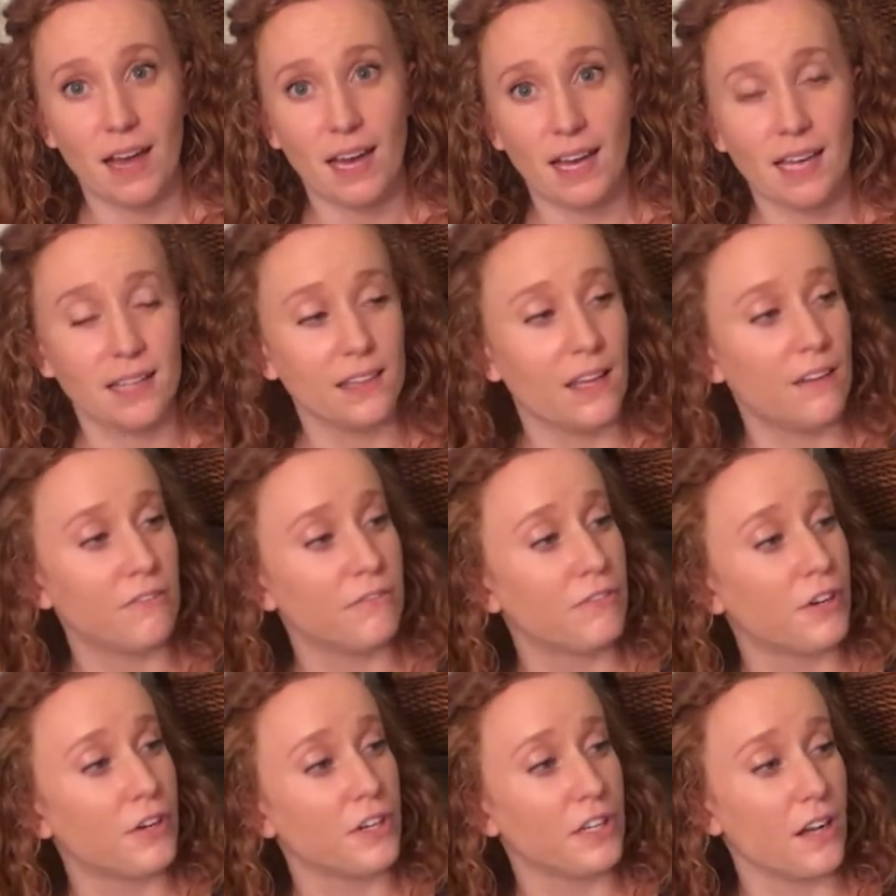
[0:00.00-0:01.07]
I love
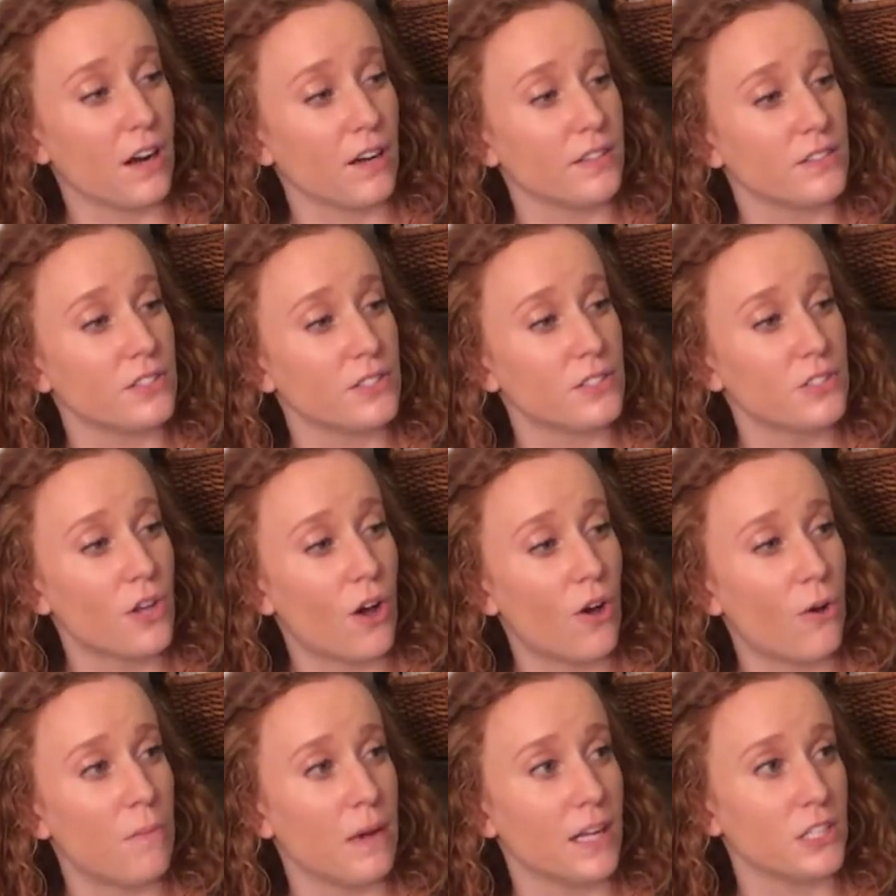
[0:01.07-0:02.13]
her yarn
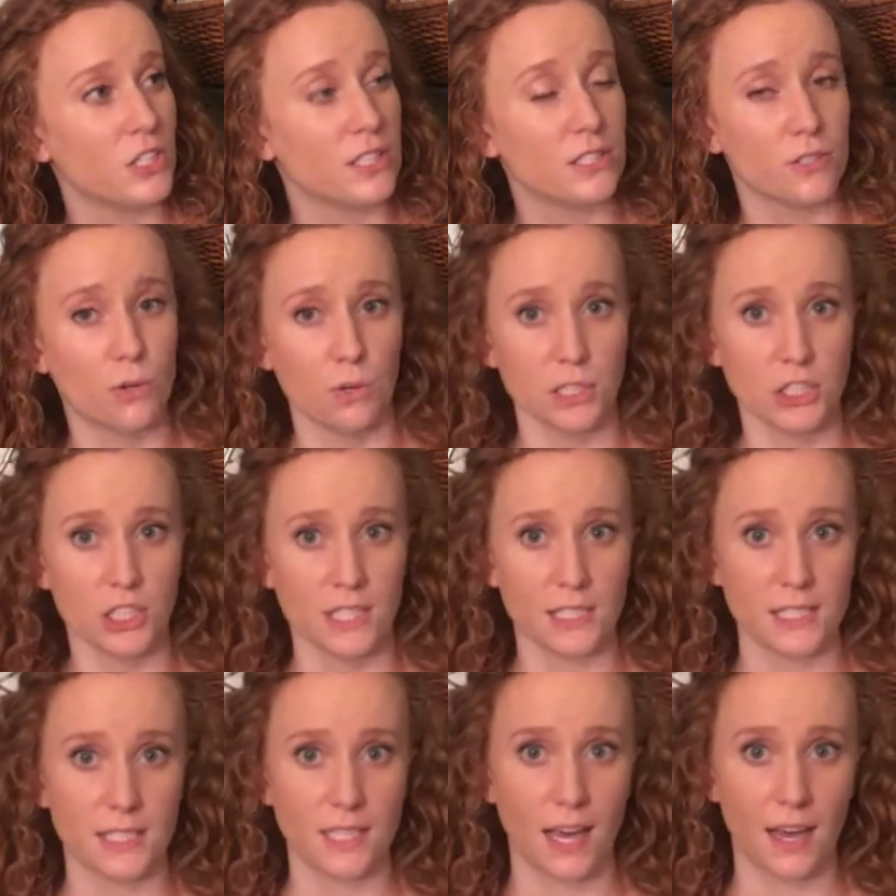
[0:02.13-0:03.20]
so much. It's gorgeous.